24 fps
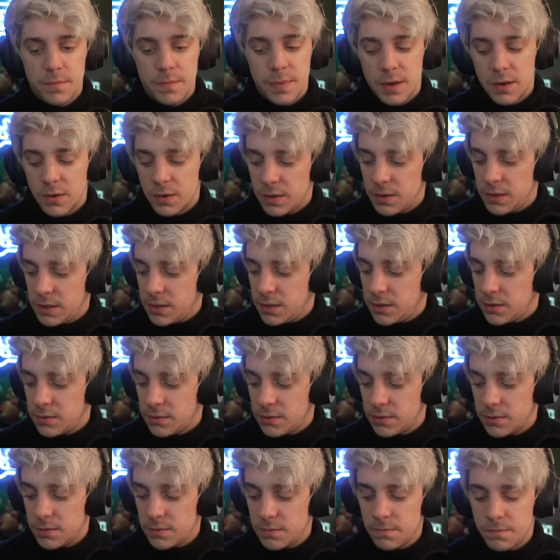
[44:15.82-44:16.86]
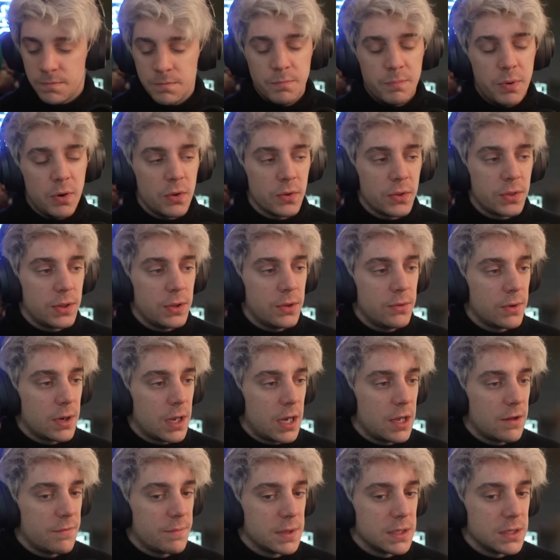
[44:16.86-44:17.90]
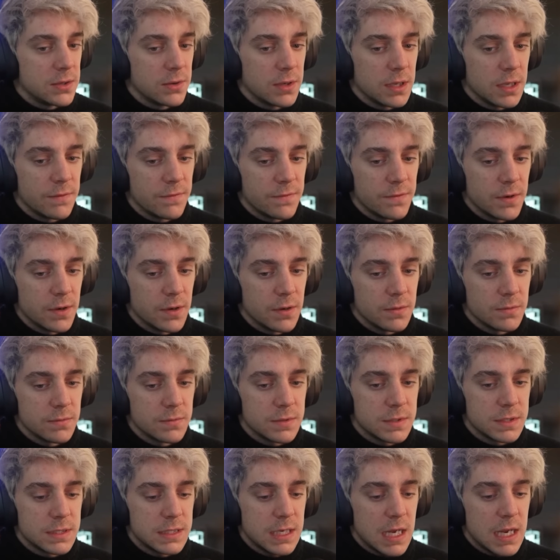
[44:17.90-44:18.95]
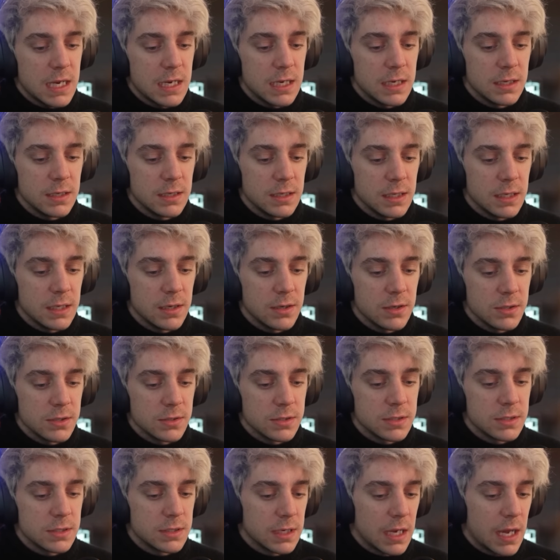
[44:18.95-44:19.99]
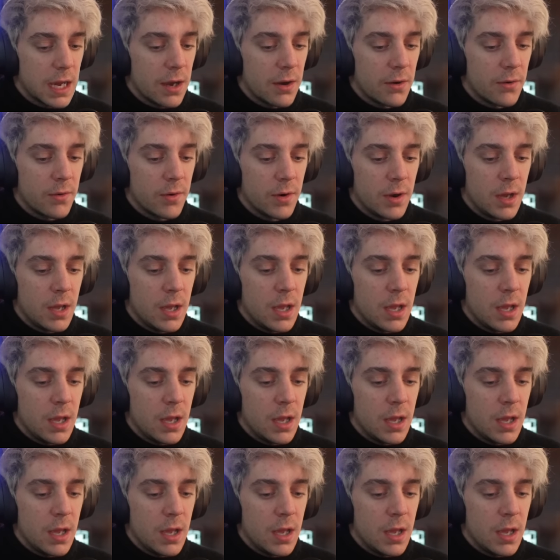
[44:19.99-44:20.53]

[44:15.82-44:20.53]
But both you and I have been doing it for 10 years now,